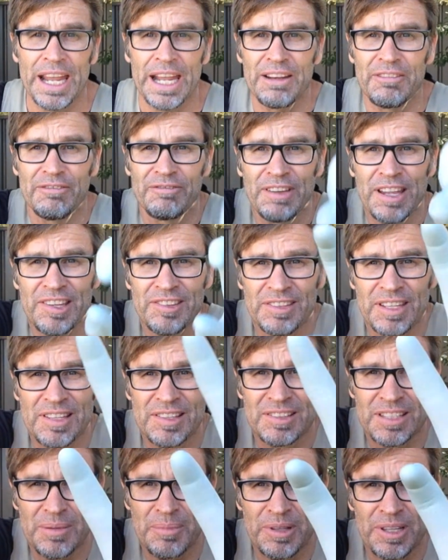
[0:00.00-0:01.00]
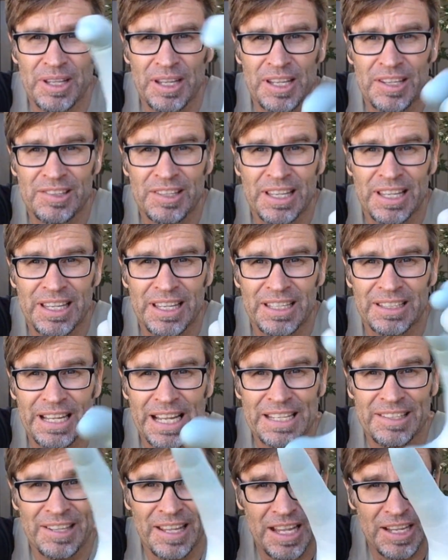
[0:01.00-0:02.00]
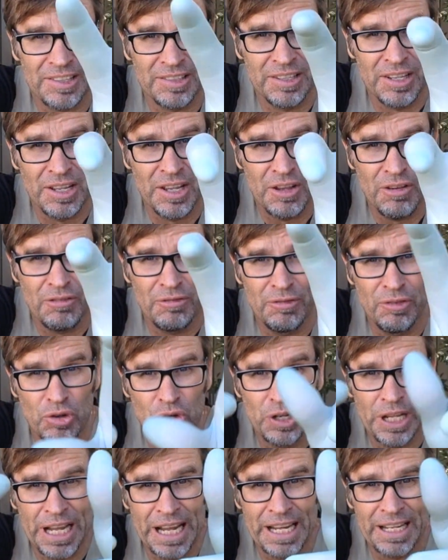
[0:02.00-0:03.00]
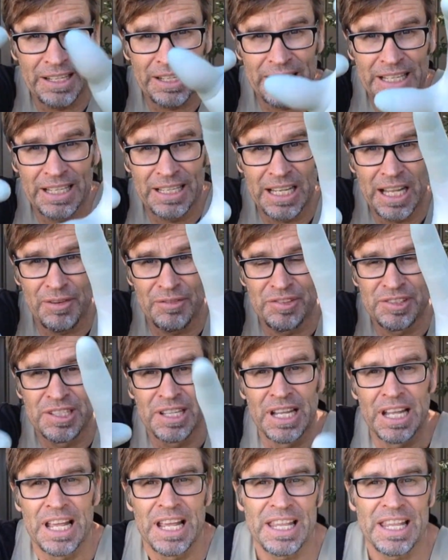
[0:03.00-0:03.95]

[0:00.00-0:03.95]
invest in some of these latex food handling gloves.